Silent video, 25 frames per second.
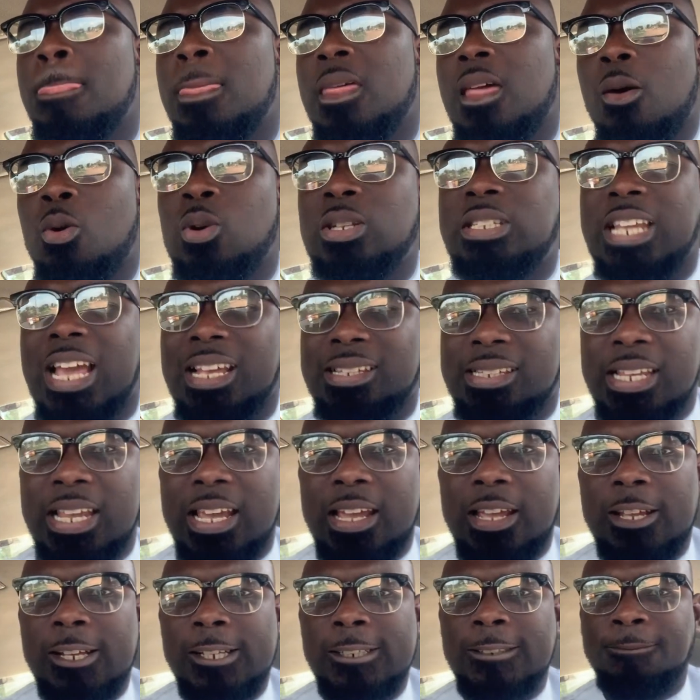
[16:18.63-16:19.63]
What you
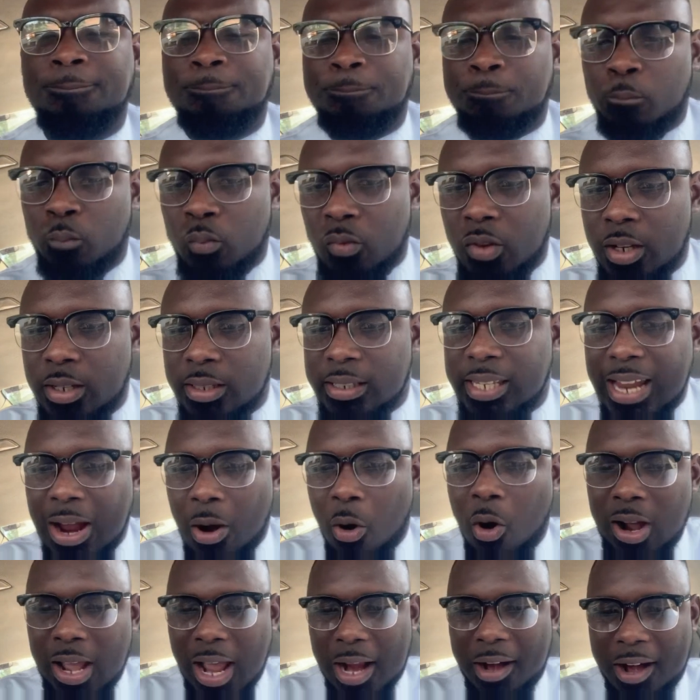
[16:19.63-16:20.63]
say? Into your
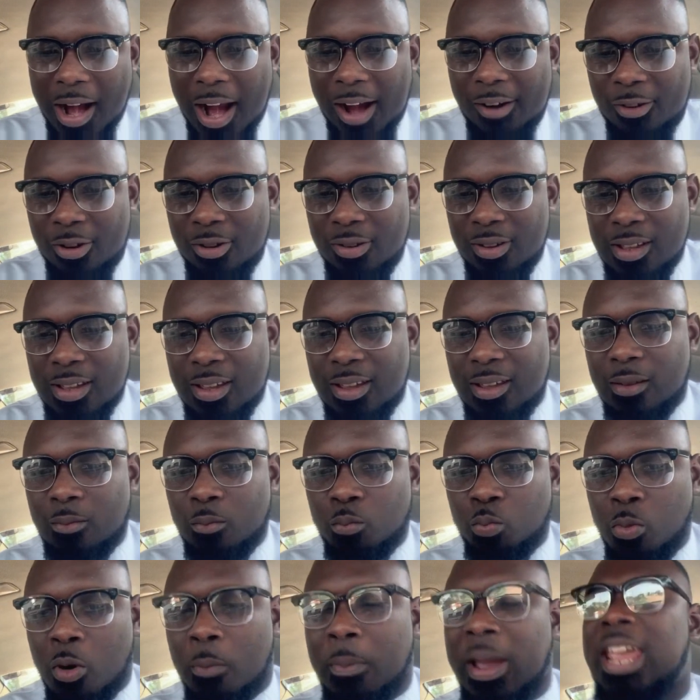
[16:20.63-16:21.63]
hoka crano,
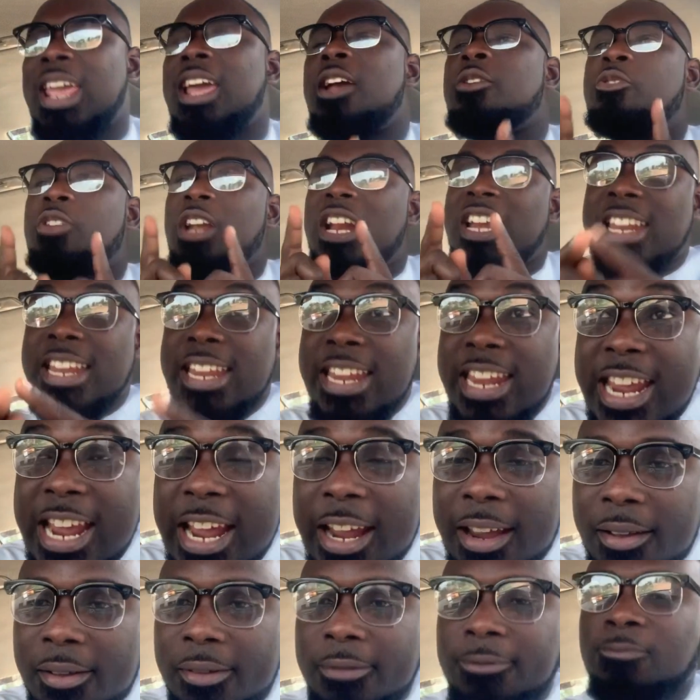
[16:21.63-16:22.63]
moment
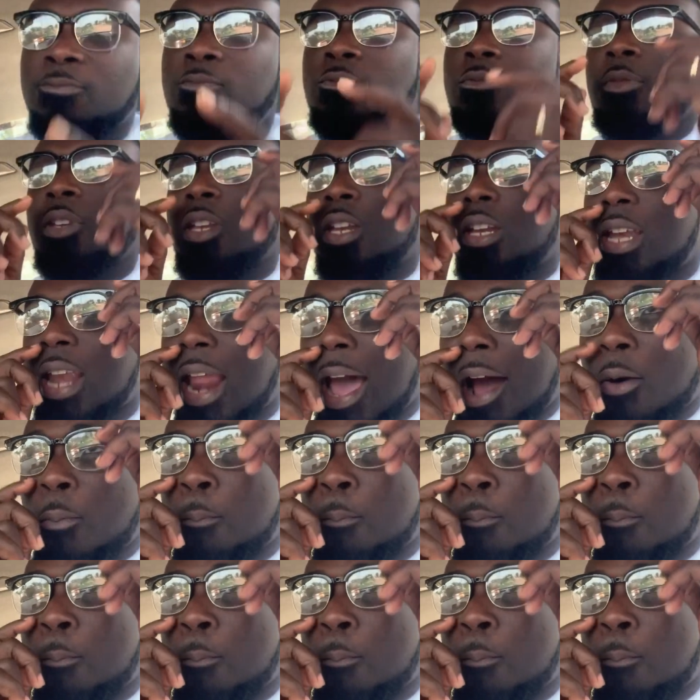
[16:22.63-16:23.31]
ye. Now